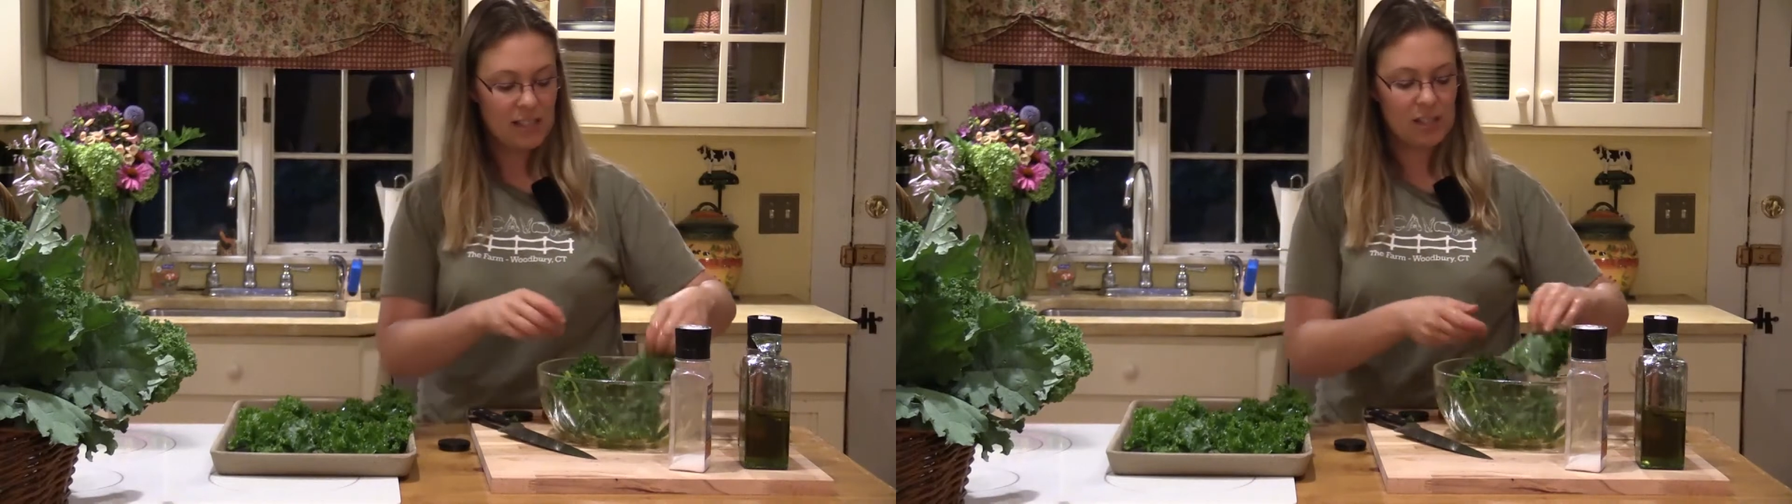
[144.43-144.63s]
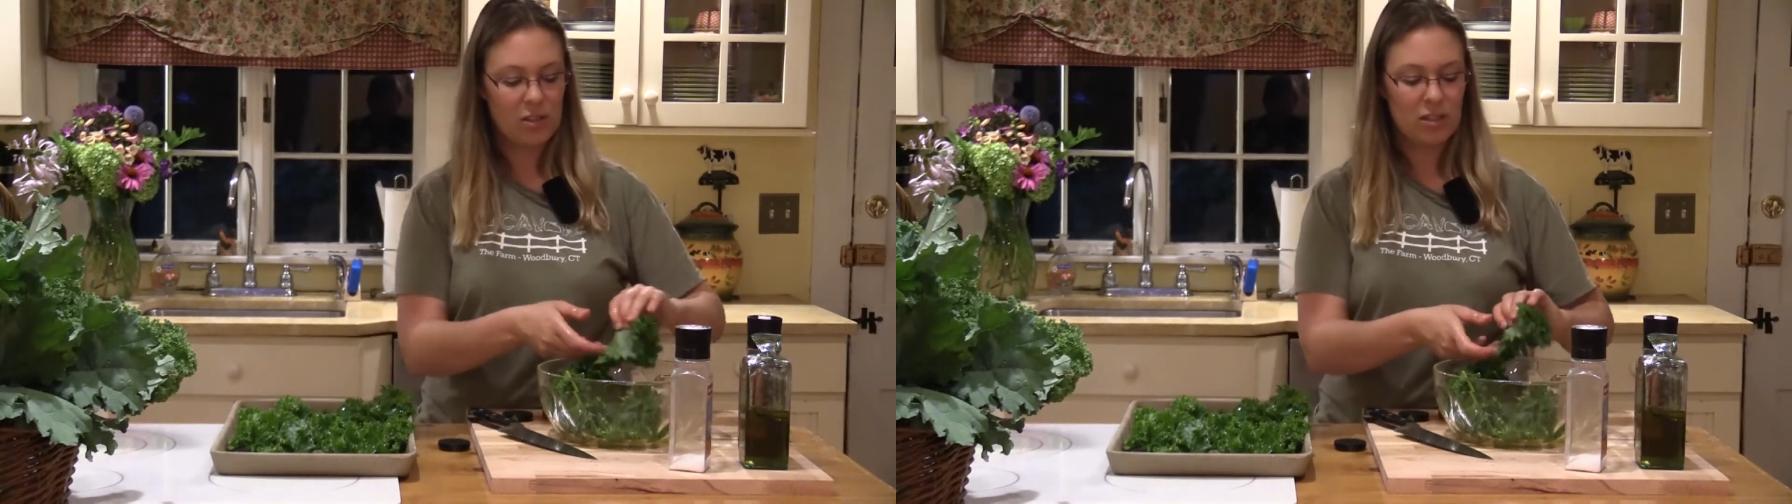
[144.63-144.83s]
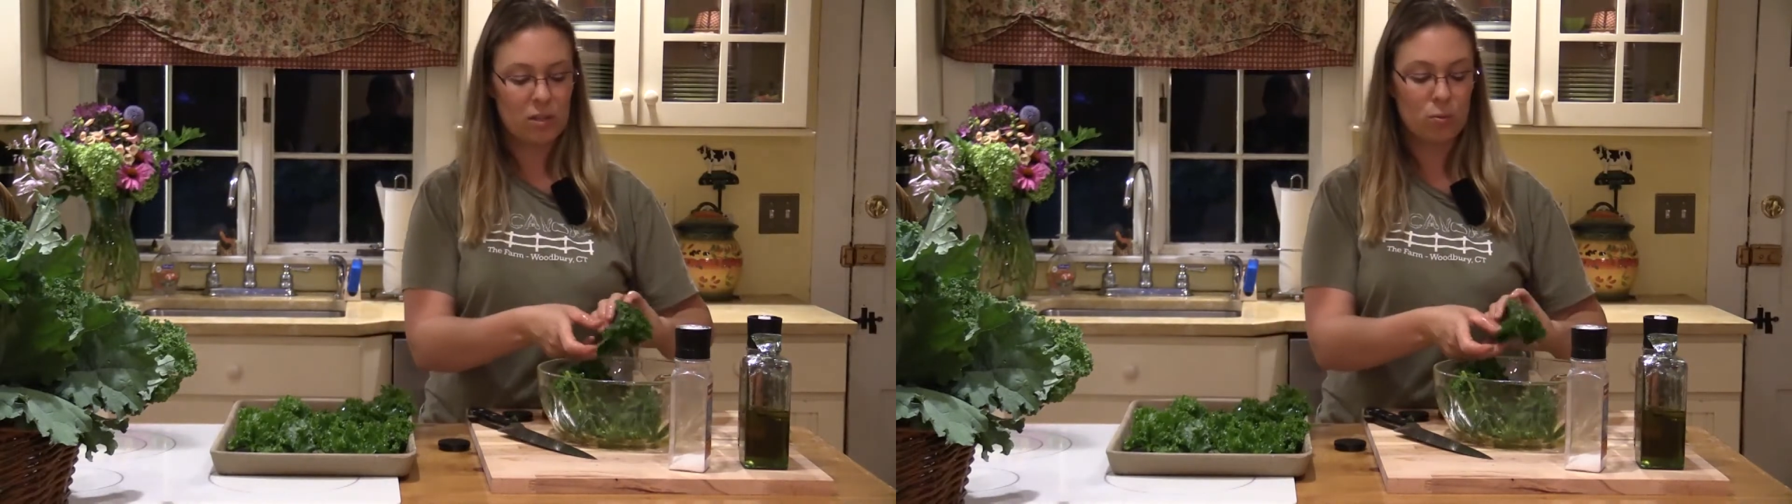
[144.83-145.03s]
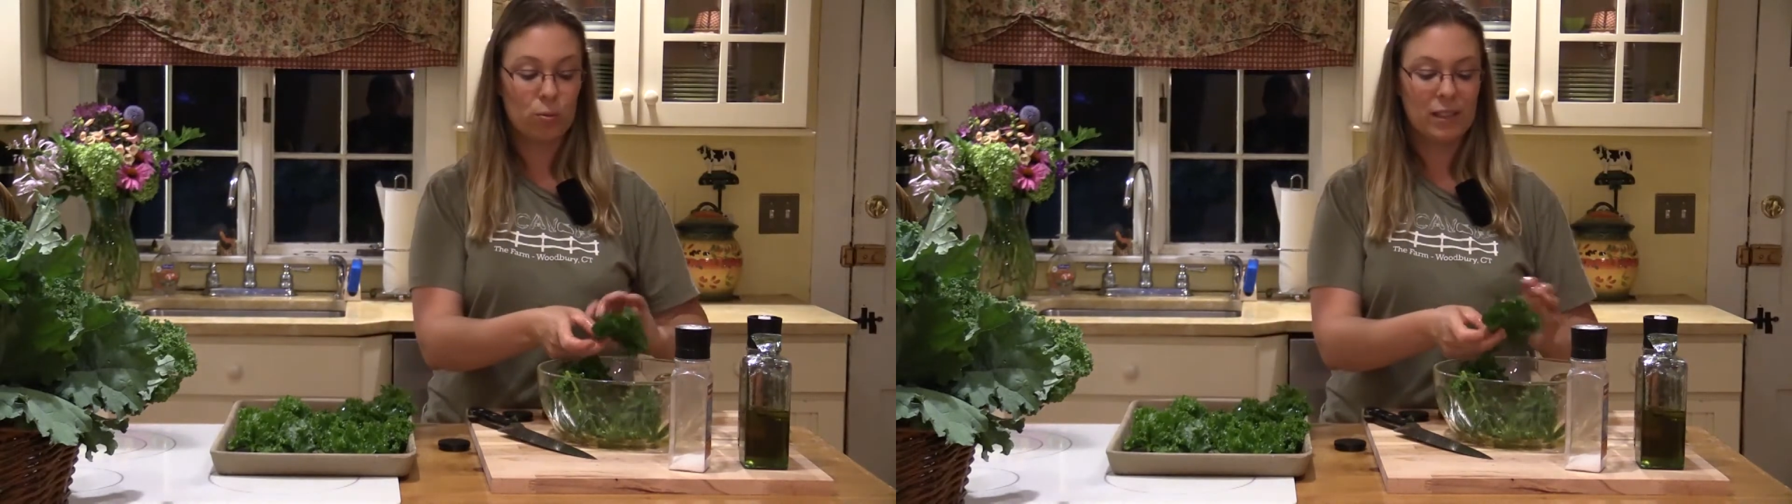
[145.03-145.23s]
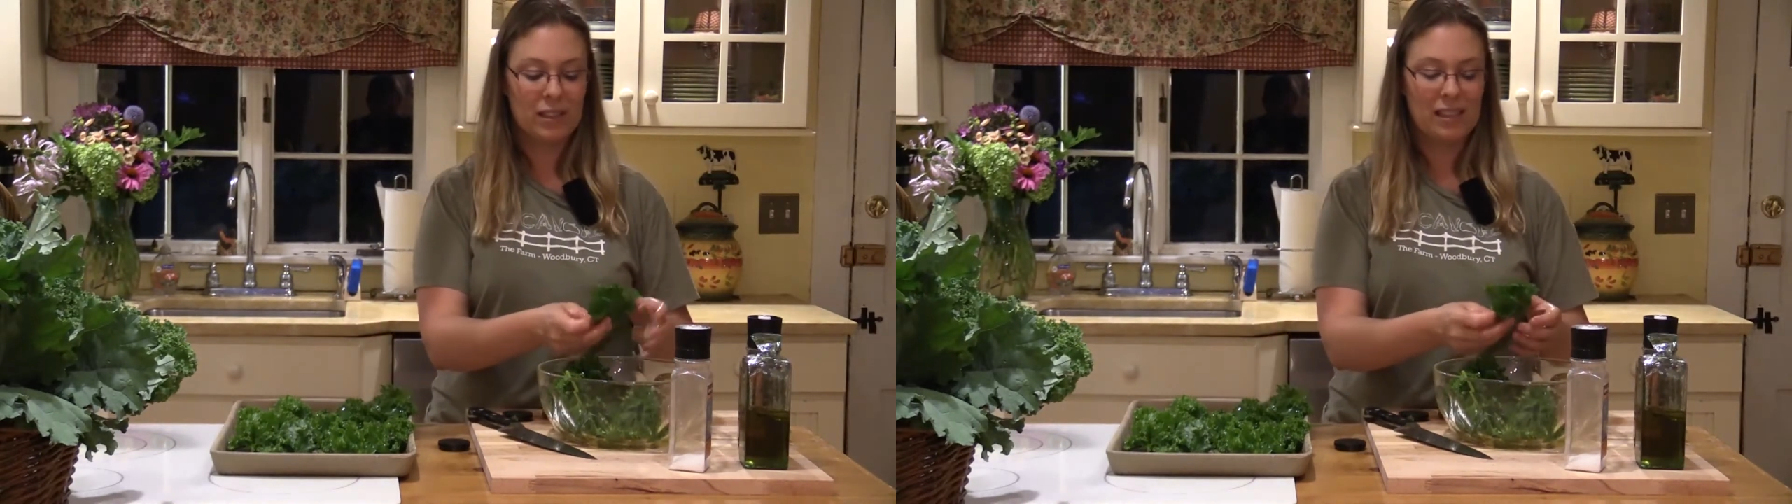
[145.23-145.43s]
So this is
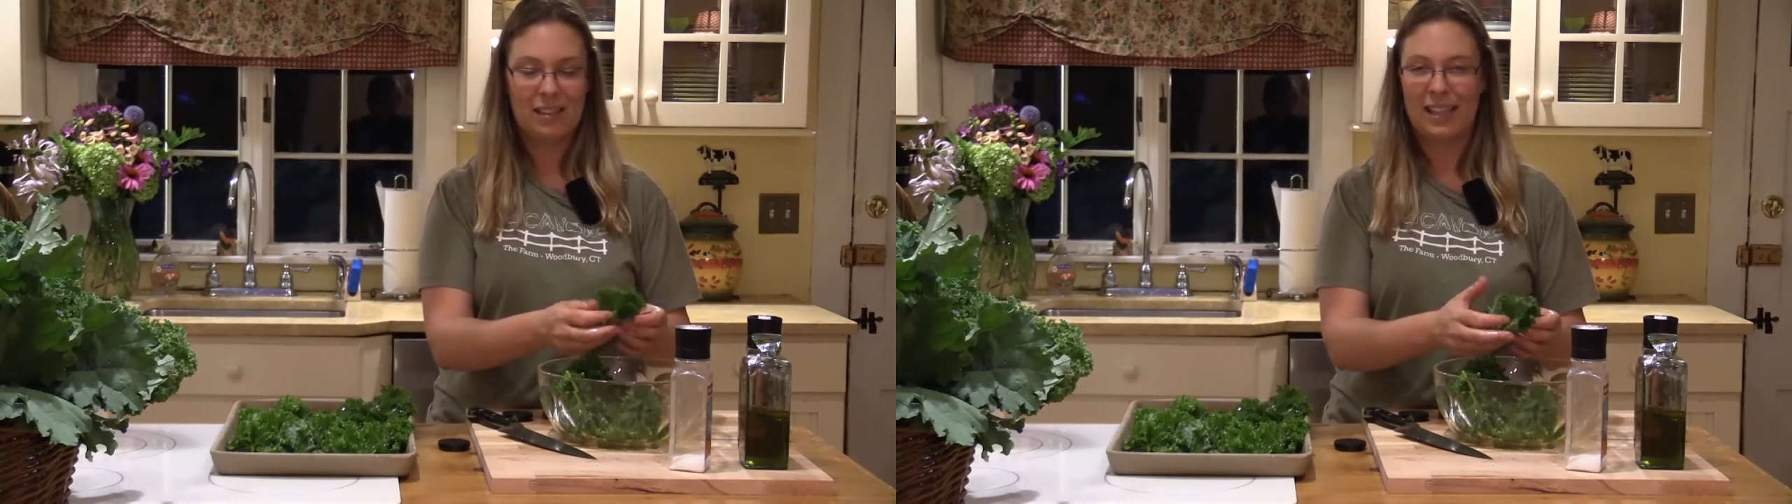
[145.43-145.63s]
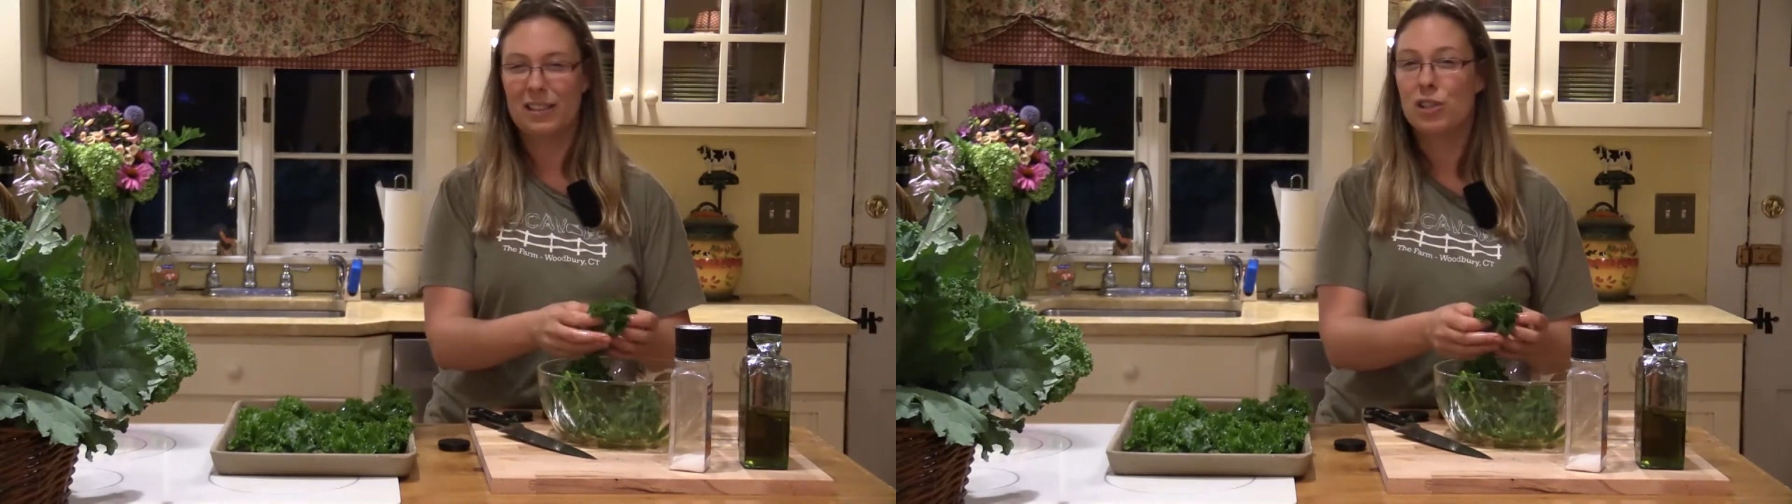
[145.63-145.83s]
really like the